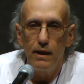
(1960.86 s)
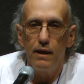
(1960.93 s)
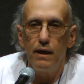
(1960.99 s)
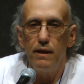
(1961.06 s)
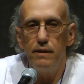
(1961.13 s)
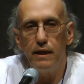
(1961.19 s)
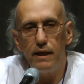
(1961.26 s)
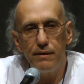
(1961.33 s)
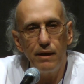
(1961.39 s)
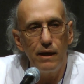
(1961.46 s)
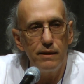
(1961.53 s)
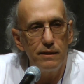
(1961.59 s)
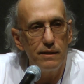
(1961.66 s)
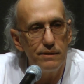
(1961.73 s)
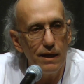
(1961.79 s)
And
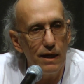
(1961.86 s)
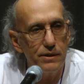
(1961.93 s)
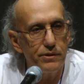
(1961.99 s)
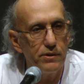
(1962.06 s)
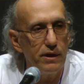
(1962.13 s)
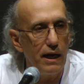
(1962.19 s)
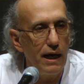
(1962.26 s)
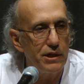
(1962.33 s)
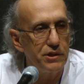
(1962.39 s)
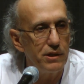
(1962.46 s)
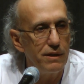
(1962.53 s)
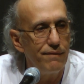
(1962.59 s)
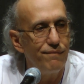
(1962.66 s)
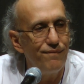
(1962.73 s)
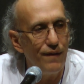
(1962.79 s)
the doctor
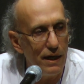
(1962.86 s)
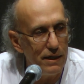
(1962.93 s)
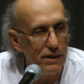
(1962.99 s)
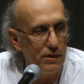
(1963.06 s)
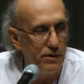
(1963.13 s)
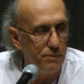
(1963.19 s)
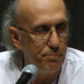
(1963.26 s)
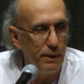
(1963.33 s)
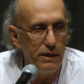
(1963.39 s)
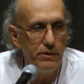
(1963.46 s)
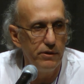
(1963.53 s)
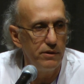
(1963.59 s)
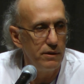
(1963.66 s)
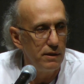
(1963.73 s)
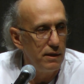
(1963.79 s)
actually fired
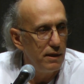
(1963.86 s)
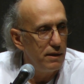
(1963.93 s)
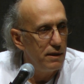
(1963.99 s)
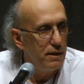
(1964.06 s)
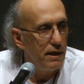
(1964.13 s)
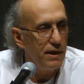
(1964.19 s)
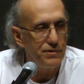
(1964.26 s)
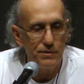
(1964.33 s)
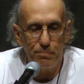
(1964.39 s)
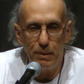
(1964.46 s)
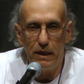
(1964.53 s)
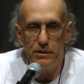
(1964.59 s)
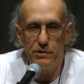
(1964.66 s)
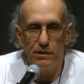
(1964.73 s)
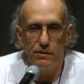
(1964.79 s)
Peter as a
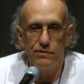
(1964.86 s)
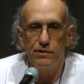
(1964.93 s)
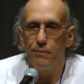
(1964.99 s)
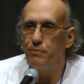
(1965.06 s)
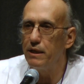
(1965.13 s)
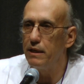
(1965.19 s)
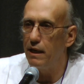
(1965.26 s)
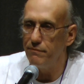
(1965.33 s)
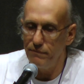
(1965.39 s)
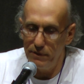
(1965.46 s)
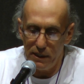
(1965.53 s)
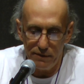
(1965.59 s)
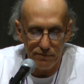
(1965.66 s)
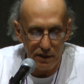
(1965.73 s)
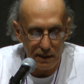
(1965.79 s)
patient, something I've
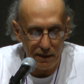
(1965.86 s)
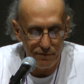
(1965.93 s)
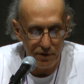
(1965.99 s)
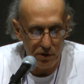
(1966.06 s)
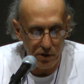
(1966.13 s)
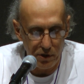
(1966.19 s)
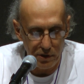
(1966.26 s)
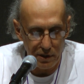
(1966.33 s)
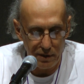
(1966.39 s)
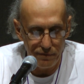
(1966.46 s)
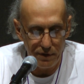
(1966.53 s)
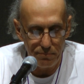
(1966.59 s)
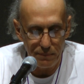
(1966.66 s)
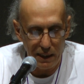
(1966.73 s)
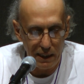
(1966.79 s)
never ever heard
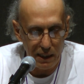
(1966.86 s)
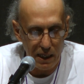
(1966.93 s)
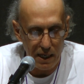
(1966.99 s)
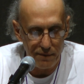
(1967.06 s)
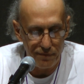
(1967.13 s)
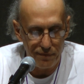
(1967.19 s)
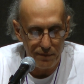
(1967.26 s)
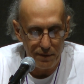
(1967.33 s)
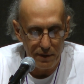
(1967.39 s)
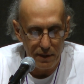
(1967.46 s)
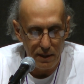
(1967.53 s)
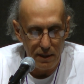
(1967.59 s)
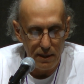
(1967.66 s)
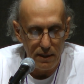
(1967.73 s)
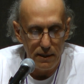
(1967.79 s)
of in my life.
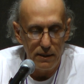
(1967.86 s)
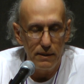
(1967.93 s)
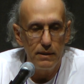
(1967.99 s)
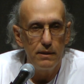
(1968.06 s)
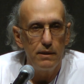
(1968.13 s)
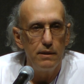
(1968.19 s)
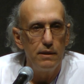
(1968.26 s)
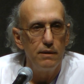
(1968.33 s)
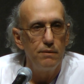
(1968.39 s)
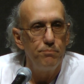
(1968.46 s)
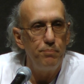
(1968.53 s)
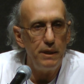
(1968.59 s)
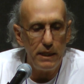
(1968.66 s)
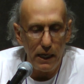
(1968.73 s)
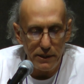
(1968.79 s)

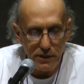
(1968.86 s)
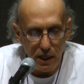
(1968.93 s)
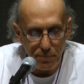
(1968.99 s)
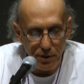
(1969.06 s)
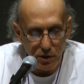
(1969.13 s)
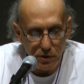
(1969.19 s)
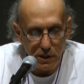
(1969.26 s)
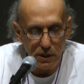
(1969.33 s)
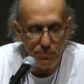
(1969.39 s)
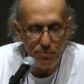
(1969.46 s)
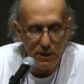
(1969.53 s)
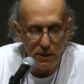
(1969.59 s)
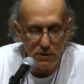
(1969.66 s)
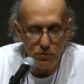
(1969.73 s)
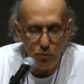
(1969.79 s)
BIW could
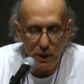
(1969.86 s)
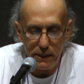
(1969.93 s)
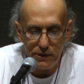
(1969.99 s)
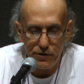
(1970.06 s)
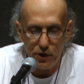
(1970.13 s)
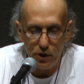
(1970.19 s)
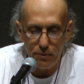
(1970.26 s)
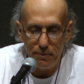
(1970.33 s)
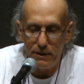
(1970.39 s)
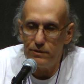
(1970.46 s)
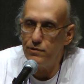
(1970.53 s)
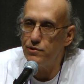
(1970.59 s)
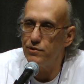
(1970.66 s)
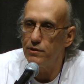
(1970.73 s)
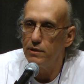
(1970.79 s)
build wind
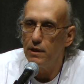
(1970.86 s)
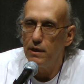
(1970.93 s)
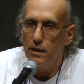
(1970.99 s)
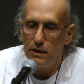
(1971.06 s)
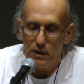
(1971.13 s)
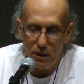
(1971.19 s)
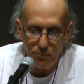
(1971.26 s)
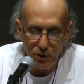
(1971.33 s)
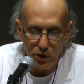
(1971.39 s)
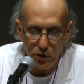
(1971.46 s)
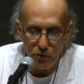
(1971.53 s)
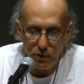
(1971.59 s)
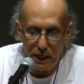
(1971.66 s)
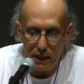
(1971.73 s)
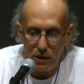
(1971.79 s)
turbines,
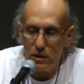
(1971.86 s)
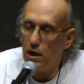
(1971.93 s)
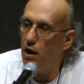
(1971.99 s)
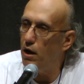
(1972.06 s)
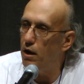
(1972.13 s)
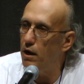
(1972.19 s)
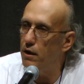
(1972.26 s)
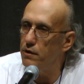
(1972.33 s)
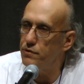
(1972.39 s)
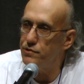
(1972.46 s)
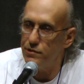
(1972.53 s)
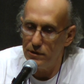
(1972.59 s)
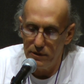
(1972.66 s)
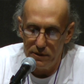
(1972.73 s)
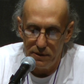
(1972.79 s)
commuter rail
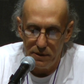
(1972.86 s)
cars,